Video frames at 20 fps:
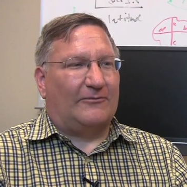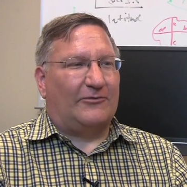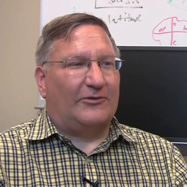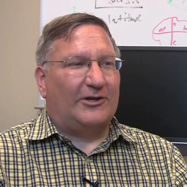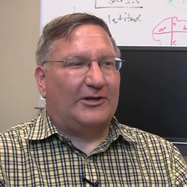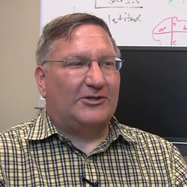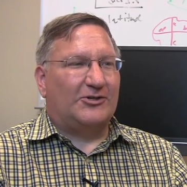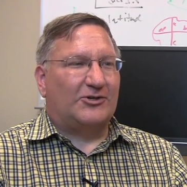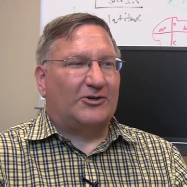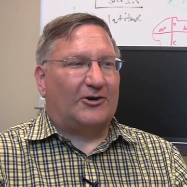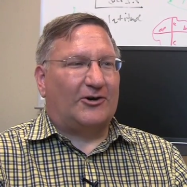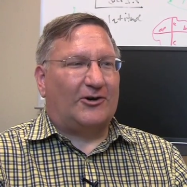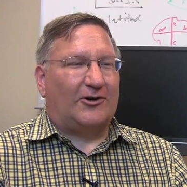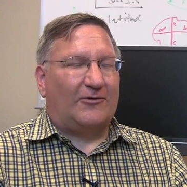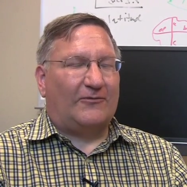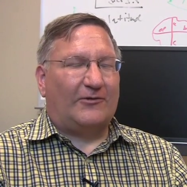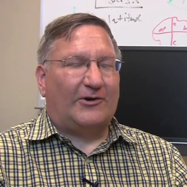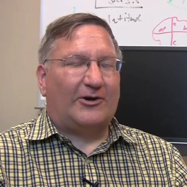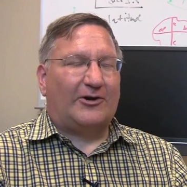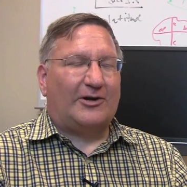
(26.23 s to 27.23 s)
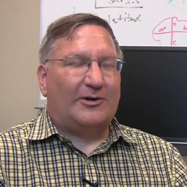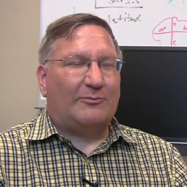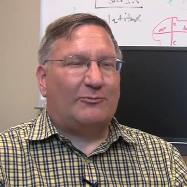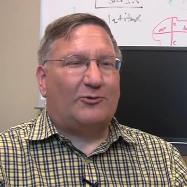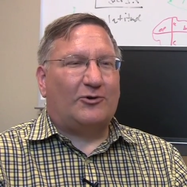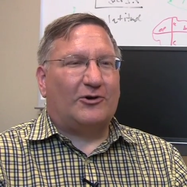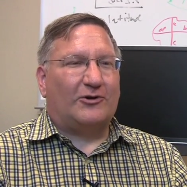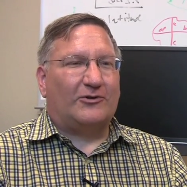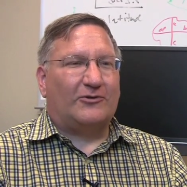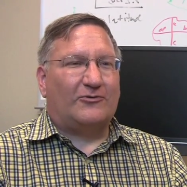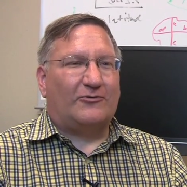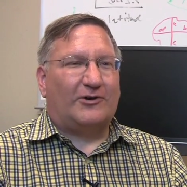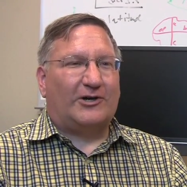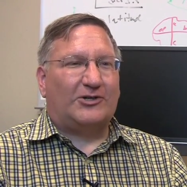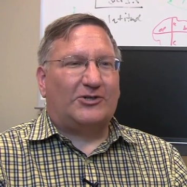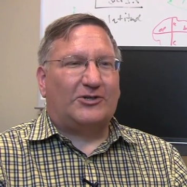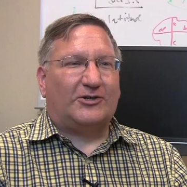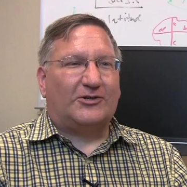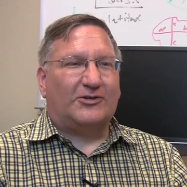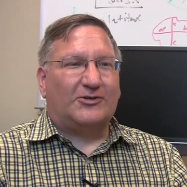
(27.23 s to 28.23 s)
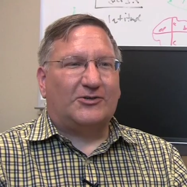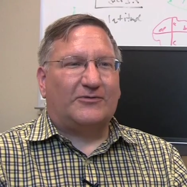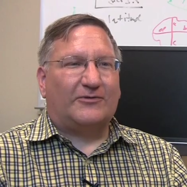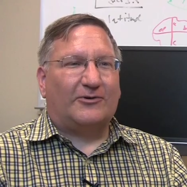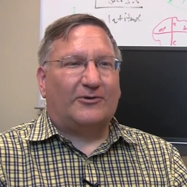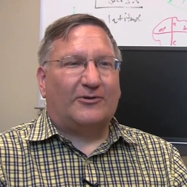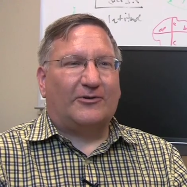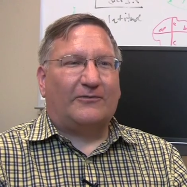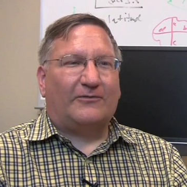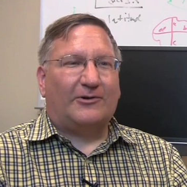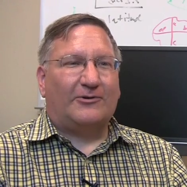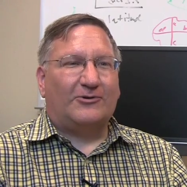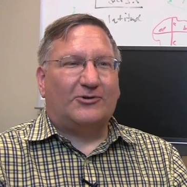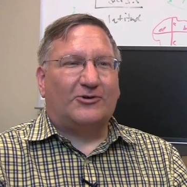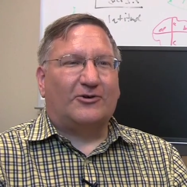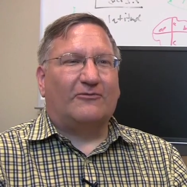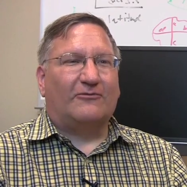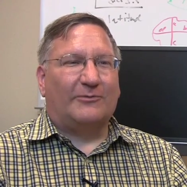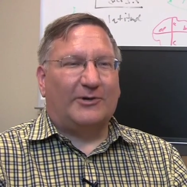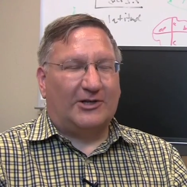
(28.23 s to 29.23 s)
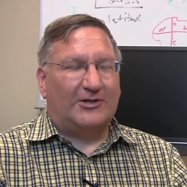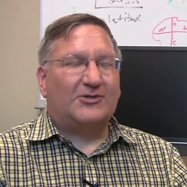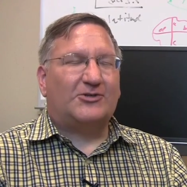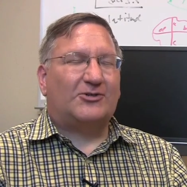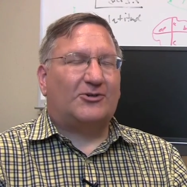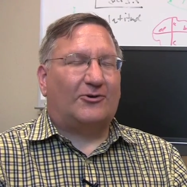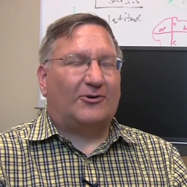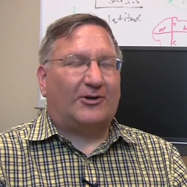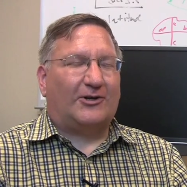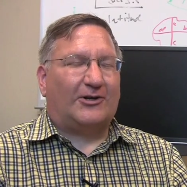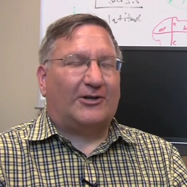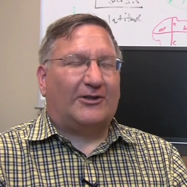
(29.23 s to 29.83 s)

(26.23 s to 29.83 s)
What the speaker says: These are all very important questions for the future of Minnesota,